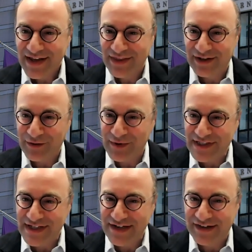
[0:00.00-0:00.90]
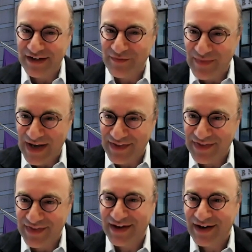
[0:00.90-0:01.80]
"The Globalization
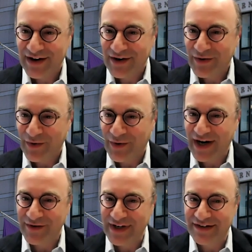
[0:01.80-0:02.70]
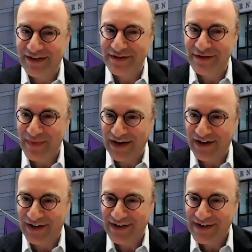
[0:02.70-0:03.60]
Myth: Why Regions
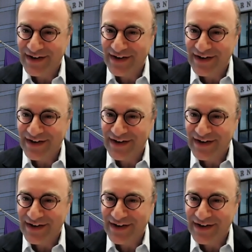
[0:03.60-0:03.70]
Matter."